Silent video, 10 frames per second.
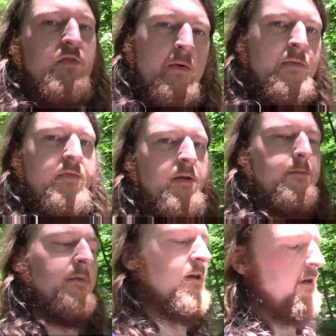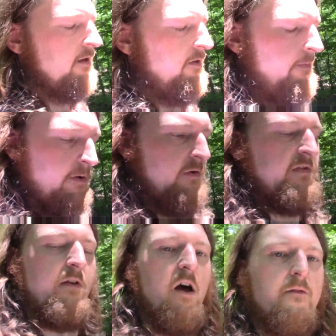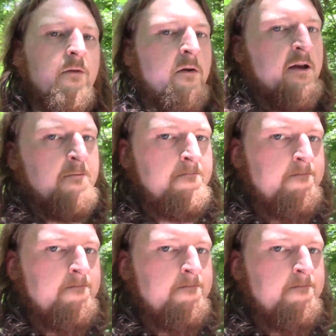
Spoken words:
serves the person offering it.